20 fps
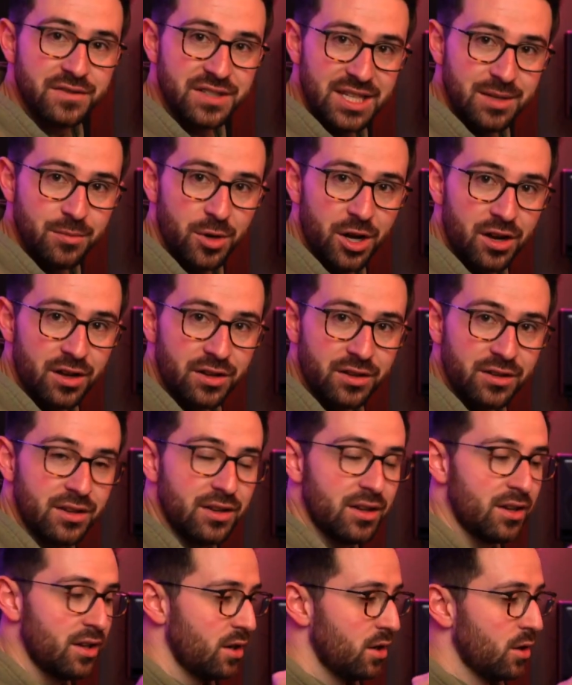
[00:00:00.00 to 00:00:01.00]
Demon,
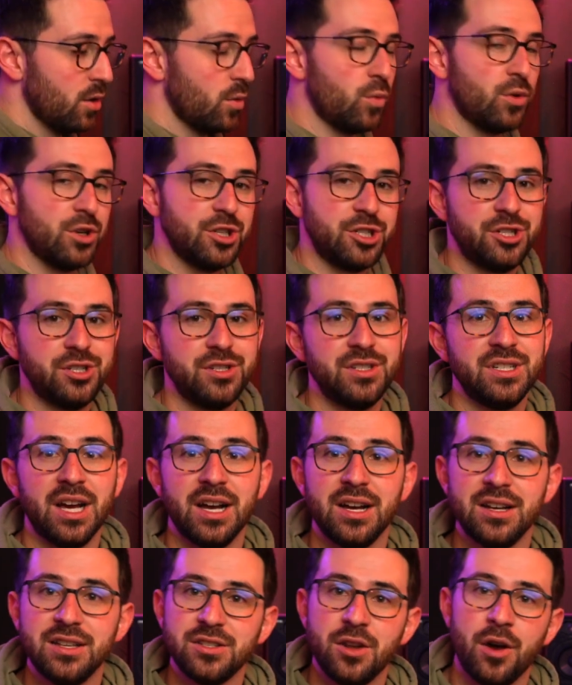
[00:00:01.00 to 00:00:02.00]
which
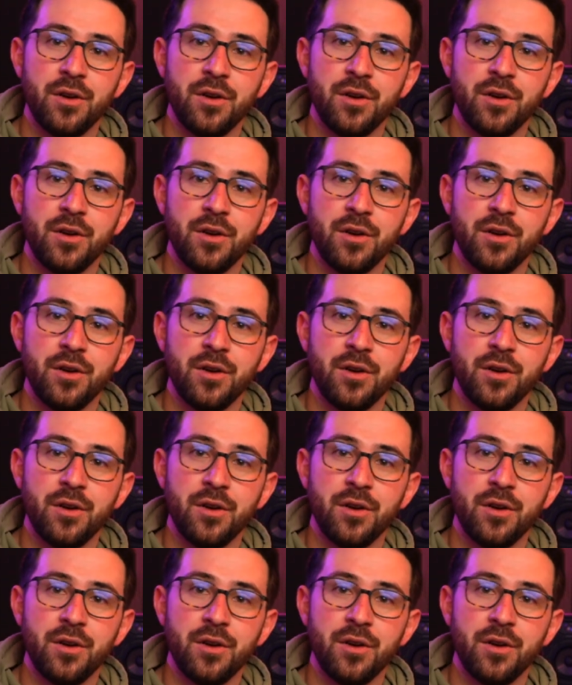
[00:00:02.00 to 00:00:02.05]
does